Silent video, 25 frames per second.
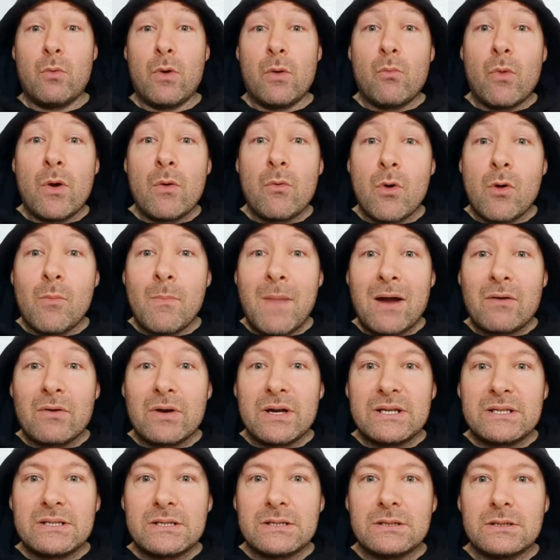when we were
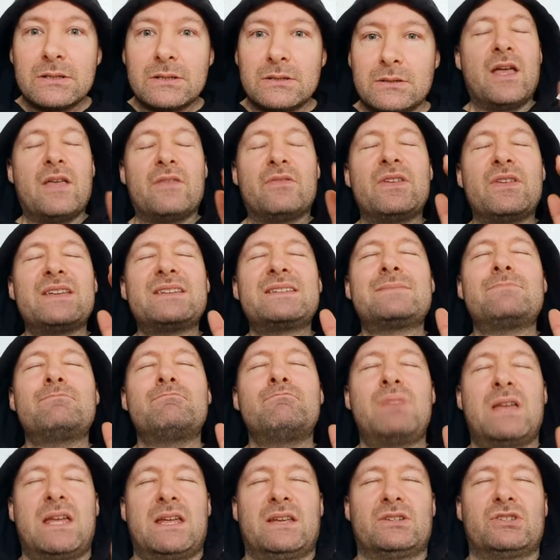married. This
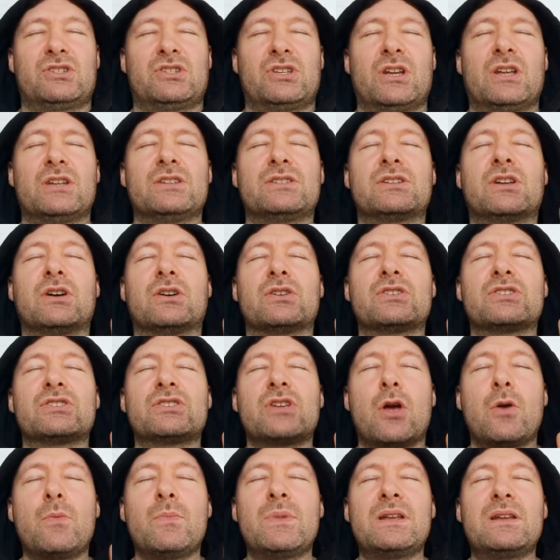bitch has got
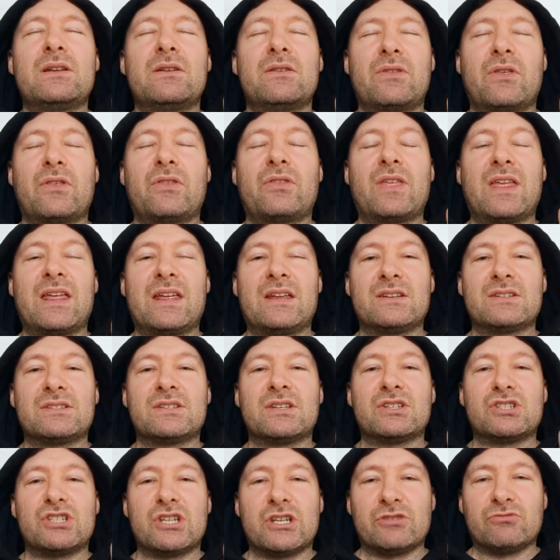so many other things
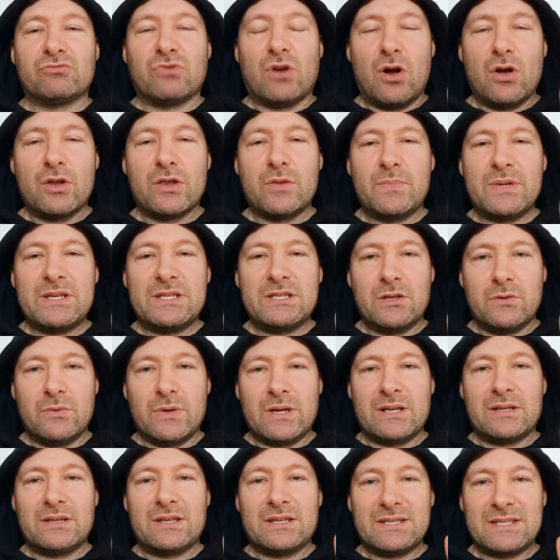that she'd rather be
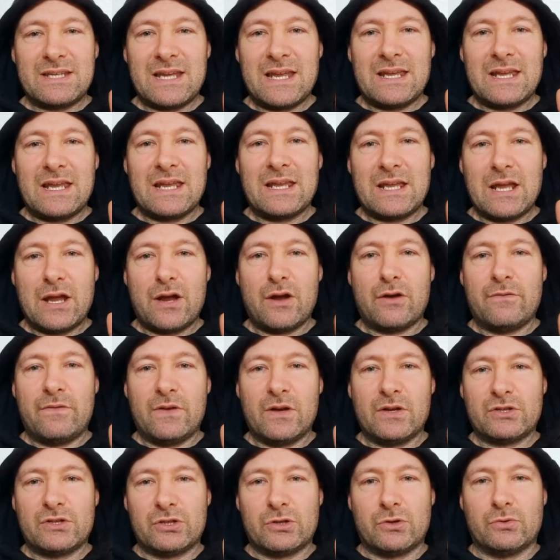doing than taking care of
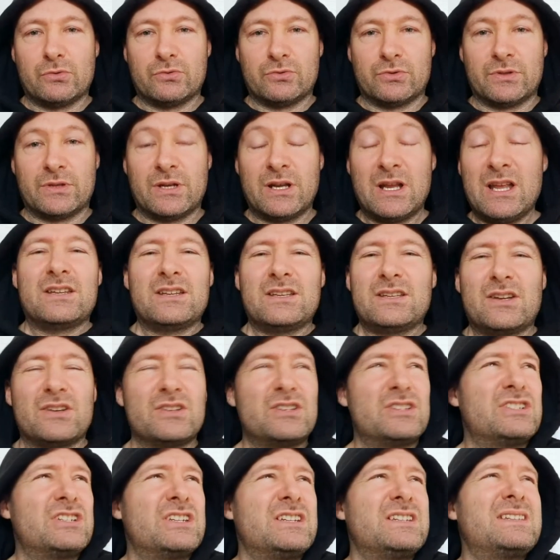her children. You know,
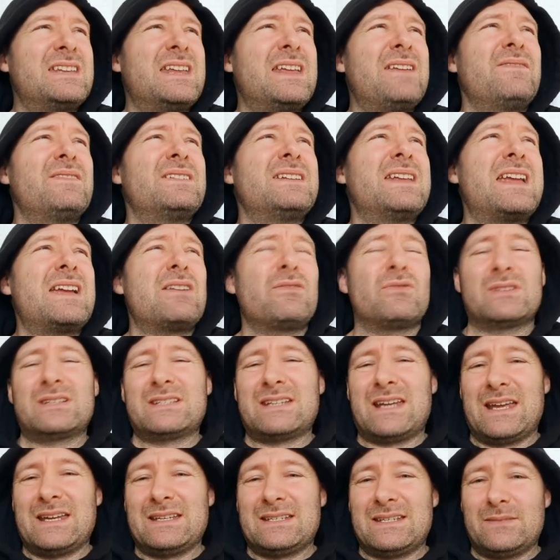she's even
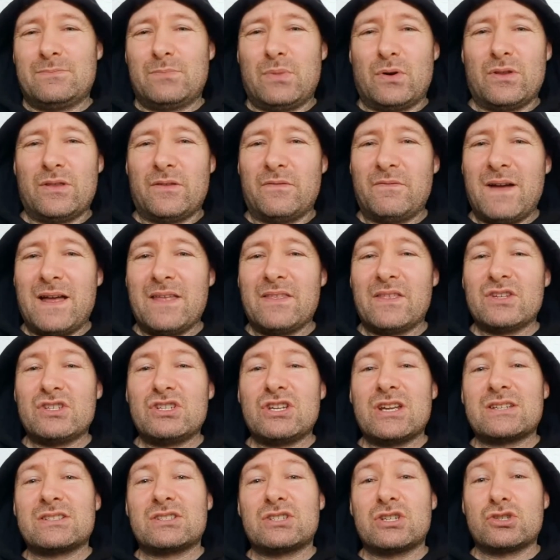irritated by the fact that
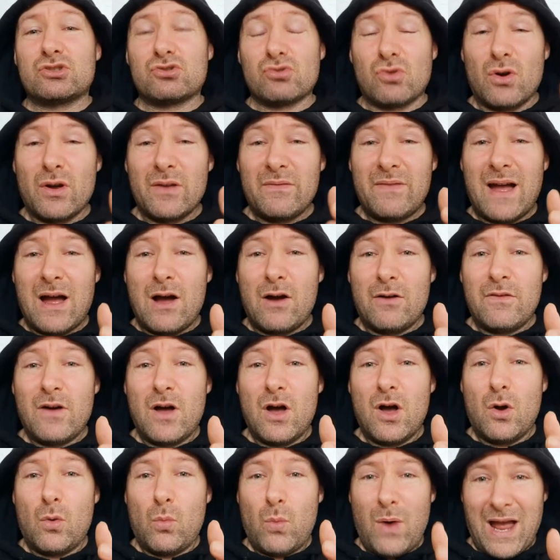she has to drive out of
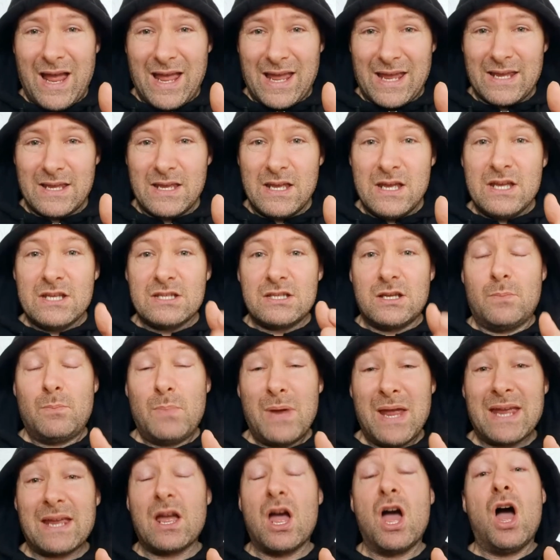her way to
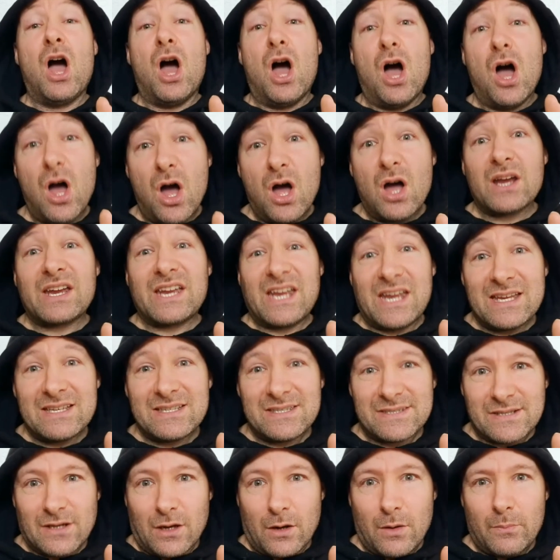pick her
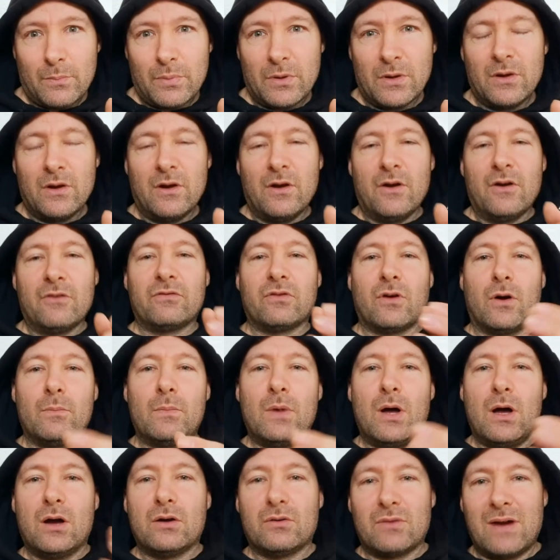kids up from
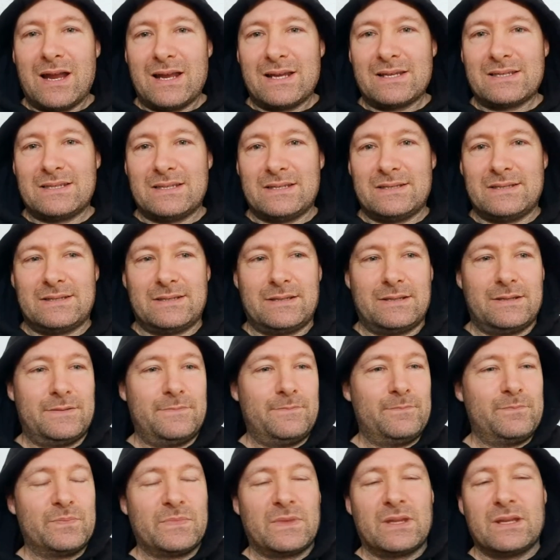her exes.
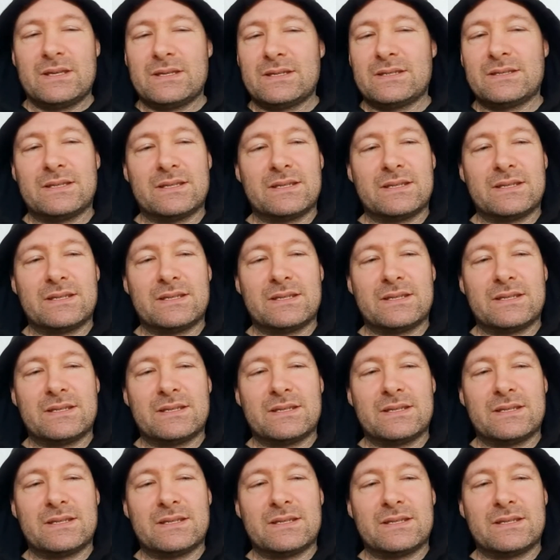It's